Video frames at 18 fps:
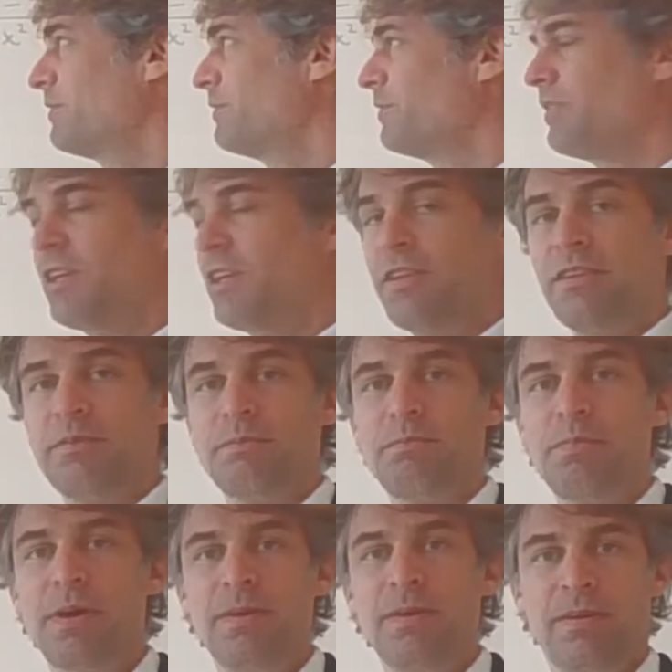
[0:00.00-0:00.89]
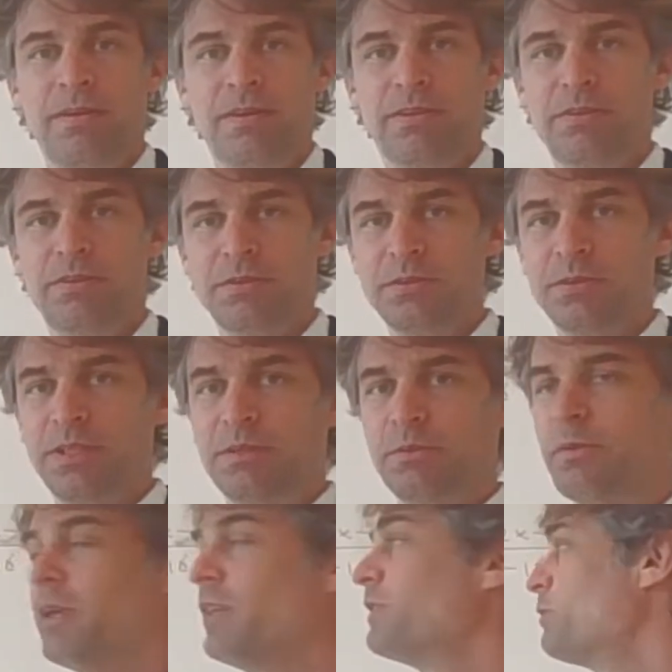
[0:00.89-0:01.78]
run through it
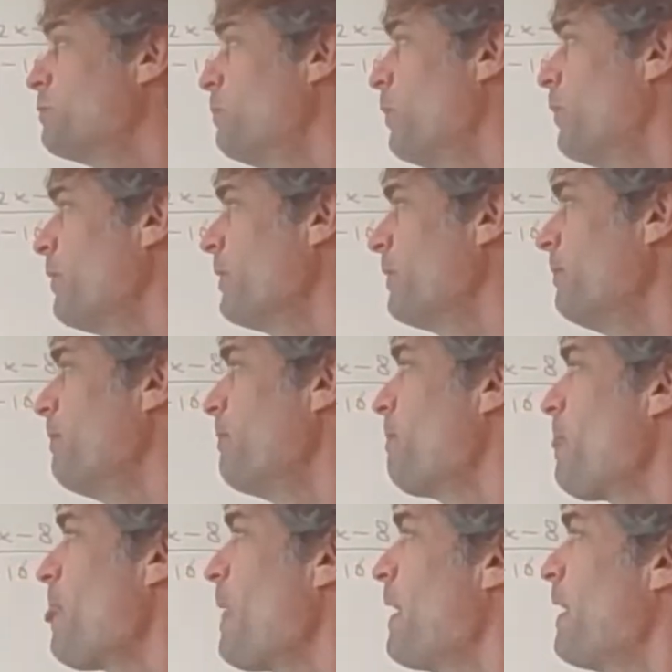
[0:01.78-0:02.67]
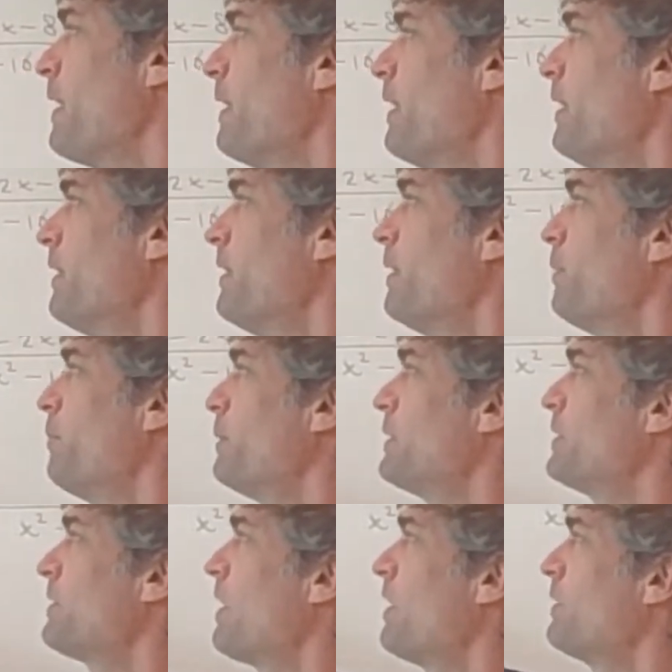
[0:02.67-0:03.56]
once more. We
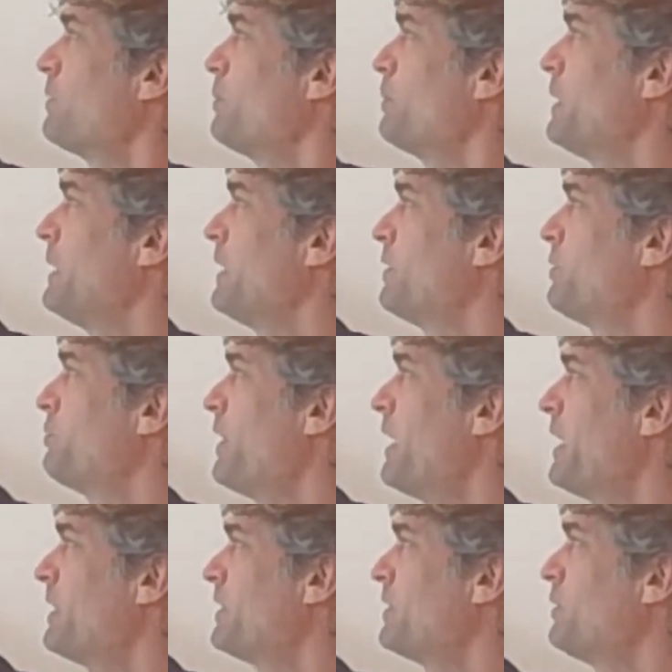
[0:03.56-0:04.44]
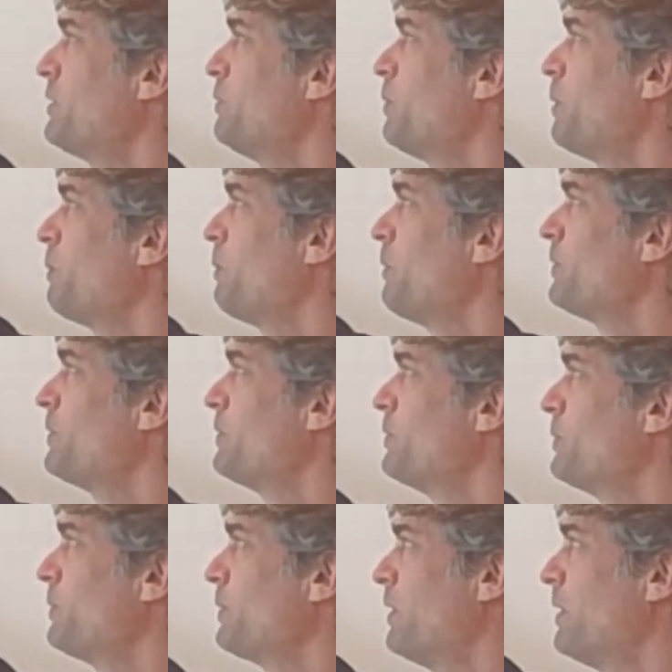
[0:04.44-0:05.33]
started with this fraction. We want
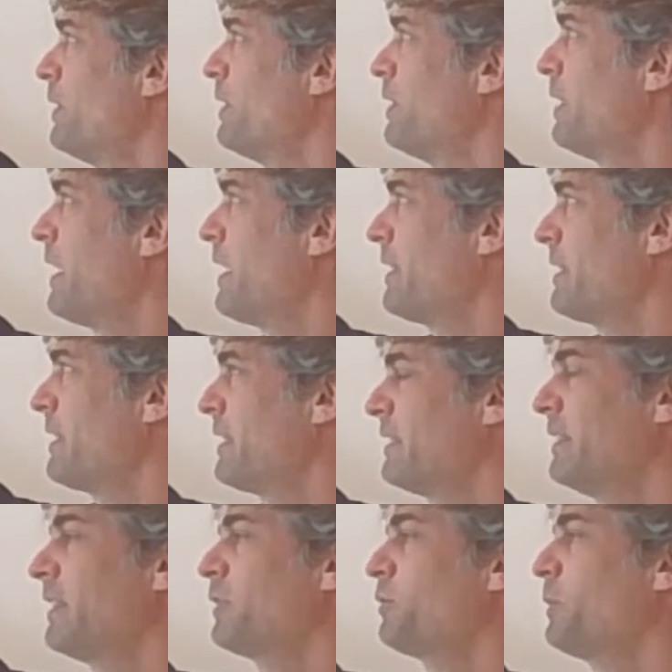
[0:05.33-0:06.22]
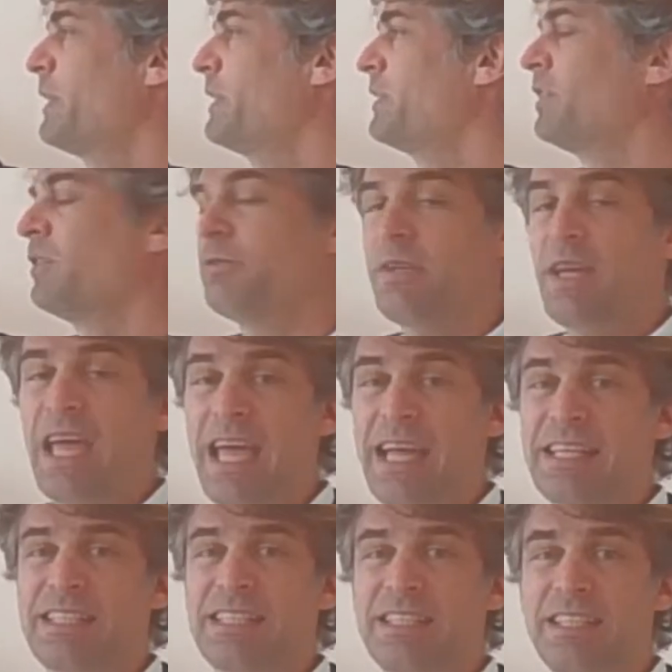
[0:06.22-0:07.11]
to get an expression of
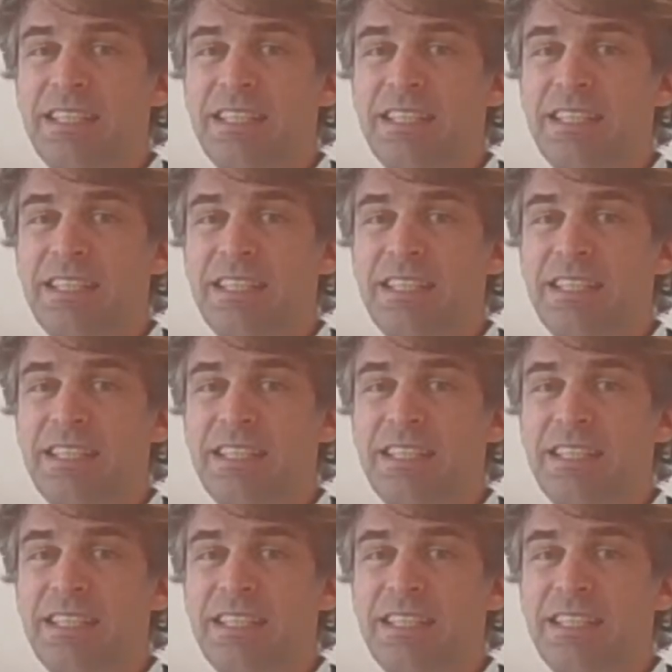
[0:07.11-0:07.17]
x